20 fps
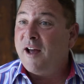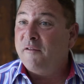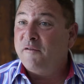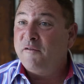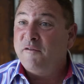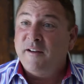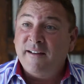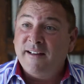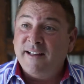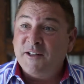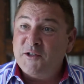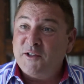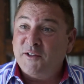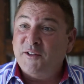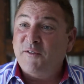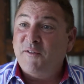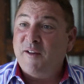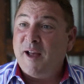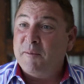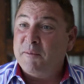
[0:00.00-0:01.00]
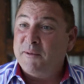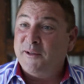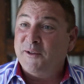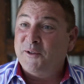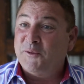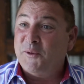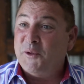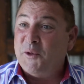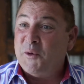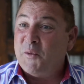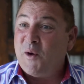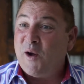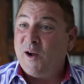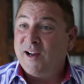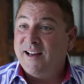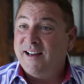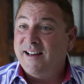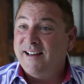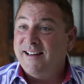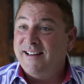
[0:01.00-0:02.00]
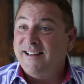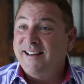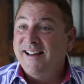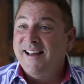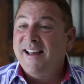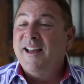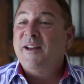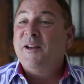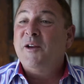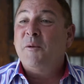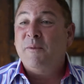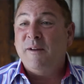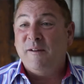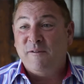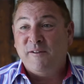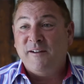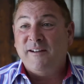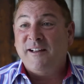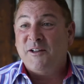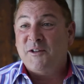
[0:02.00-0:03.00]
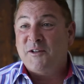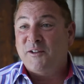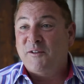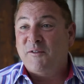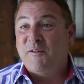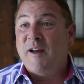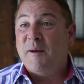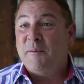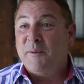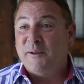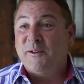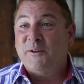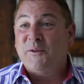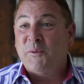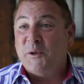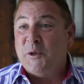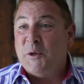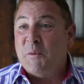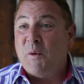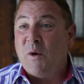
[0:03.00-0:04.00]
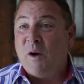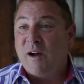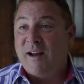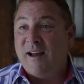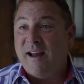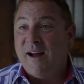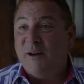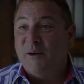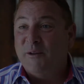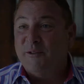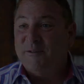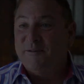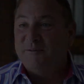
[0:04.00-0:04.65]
not feeling just fabulous when you walk in, you'll be feeling just fabulous when you walk out.